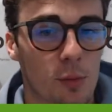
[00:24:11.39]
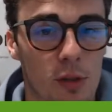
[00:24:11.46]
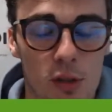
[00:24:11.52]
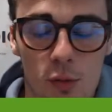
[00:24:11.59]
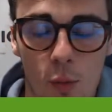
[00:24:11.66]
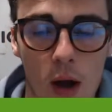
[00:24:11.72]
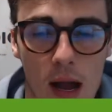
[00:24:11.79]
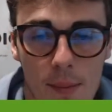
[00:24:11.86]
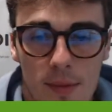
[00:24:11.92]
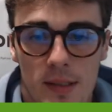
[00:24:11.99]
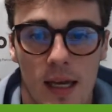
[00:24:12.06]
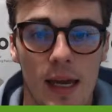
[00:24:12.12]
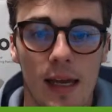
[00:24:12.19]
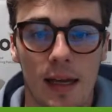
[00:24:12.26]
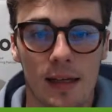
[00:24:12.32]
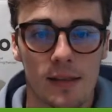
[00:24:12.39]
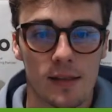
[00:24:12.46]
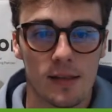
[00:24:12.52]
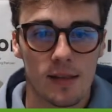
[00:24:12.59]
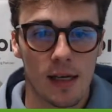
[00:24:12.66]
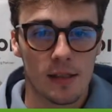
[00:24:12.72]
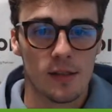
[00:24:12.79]
which is why I'm saying
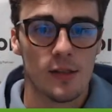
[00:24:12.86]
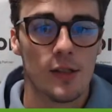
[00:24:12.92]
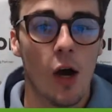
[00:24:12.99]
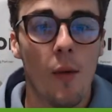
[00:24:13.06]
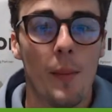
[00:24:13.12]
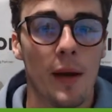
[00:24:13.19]
it's so